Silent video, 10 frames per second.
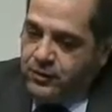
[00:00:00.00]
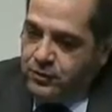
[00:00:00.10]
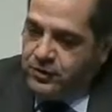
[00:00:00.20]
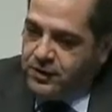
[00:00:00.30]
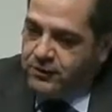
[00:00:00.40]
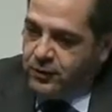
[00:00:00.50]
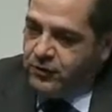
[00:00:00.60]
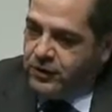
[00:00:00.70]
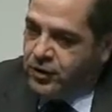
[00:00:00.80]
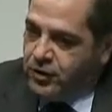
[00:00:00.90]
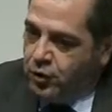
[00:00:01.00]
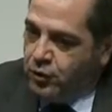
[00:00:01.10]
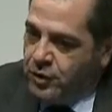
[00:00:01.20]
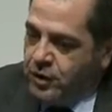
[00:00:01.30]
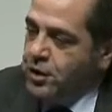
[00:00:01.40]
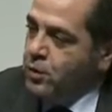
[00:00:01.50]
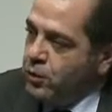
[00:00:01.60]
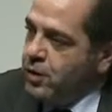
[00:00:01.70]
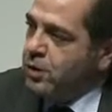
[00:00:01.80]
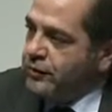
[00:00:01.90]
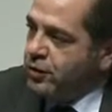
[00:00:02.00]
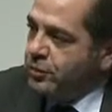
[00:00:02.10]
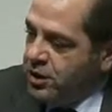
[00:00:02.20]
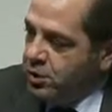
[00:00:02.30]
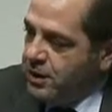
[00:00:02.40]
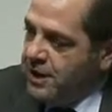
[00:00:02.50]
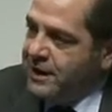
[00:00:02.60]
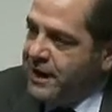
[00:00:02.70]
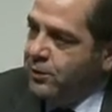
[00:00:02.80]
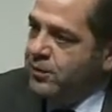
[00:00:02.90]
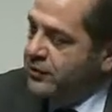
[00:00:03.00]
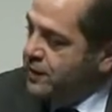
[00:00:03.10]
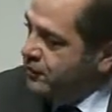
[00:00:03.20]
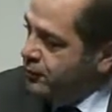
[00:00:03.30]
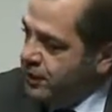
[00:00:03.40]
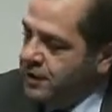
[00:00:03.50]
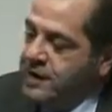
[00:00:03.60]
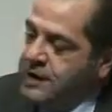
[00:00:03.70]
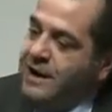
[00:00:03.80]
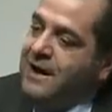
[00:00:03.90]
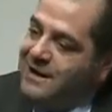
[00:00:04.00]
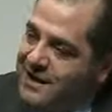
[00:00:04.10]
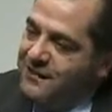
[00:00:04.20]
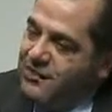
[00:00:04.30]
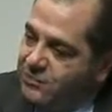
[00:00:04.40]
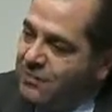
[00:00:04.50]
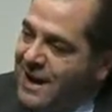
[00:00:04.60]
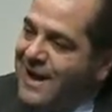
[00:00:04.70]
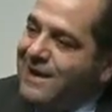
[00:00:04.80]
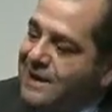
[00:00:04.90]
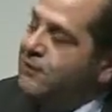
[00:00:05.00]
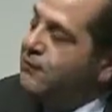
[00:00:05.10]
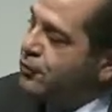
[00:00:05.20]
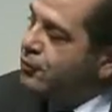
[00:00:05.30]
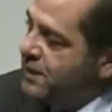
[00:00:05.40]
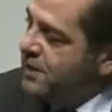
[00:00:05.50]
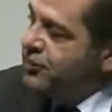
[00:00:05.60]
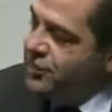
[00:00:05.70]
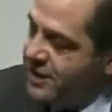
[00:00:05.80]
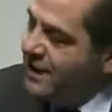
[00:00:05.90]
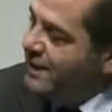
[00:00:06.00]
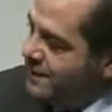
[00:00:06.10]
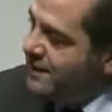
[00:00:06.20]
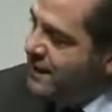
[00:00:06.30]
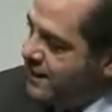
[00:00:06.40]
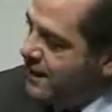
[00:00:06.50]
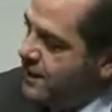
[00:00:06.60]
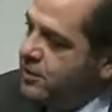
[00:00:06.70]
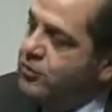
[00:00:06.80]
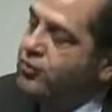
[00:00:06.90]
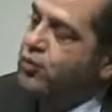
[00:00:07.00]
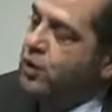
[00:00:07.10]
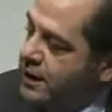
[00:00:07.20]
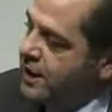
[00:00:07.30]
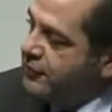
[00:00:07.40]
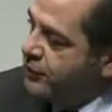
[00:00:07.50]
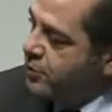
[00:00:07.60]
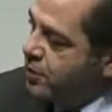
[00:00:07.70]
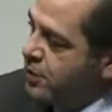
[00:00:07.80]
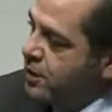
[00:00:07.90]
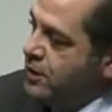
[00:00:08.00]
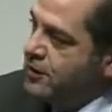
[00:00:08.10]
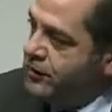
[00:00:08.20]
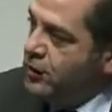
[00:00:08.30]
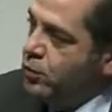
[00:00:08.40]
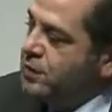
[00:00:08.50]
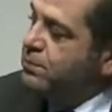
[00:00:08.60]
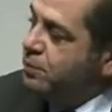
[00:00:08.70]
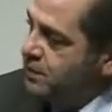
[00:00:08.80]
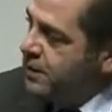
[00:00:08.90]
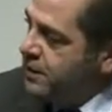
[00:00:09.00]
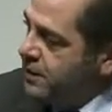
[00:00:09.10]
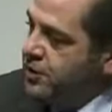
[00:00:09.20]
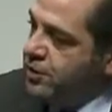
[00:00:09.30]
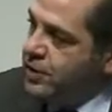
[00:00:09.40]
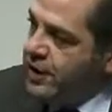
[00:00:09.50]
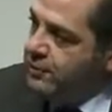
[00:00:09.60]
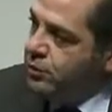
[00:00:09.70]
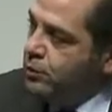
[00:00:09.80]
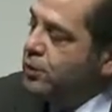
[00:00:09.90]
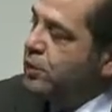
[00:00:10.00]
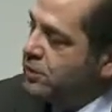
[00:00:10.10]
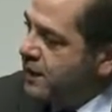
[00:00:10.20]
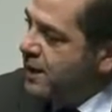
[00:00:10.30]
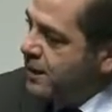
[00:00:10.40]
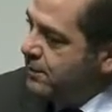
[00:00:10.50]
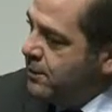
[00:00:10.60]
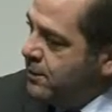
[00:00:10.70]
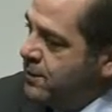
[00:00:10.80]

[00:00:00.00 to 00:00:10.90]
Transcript: huge difference in knowing where is our mailman, how he's delivering, and giving back information and data to our customer. So with mobility, you're able real time